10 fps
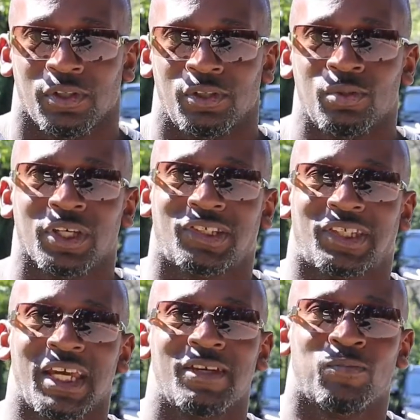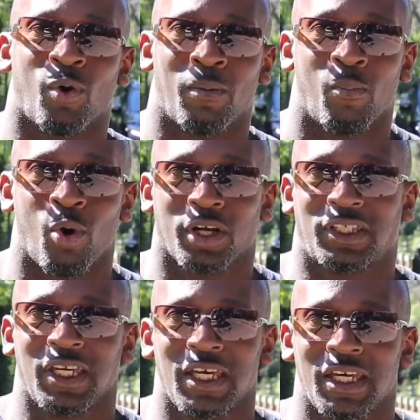You can save one more
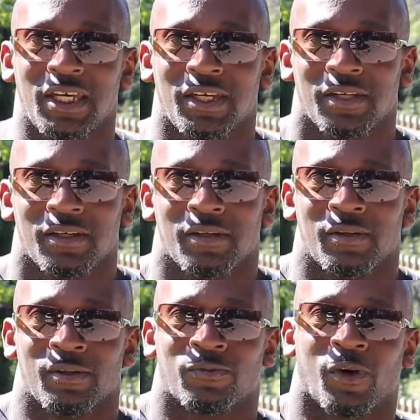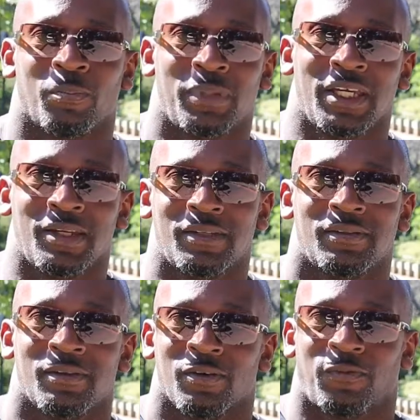kid from being
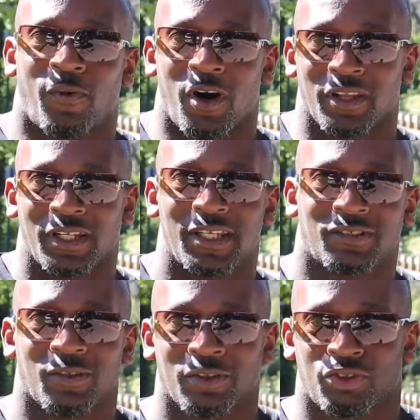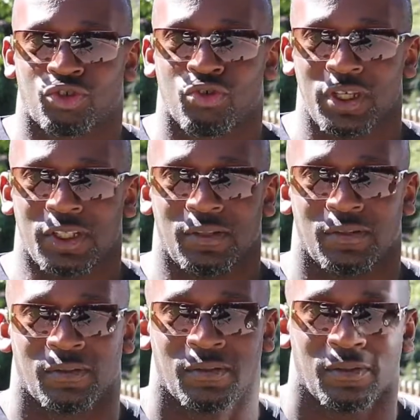fatherless on the street
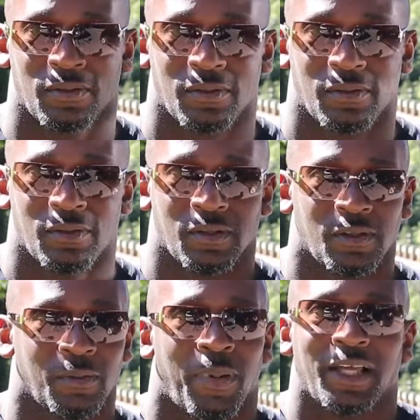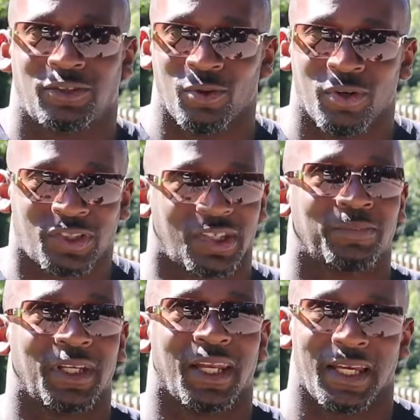by doing
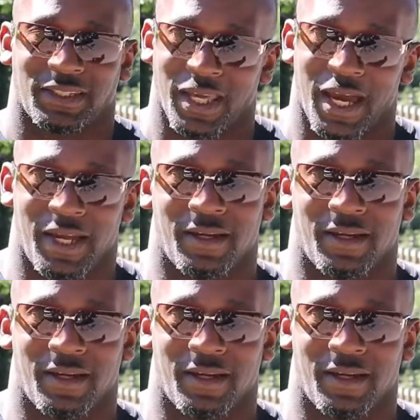something like that.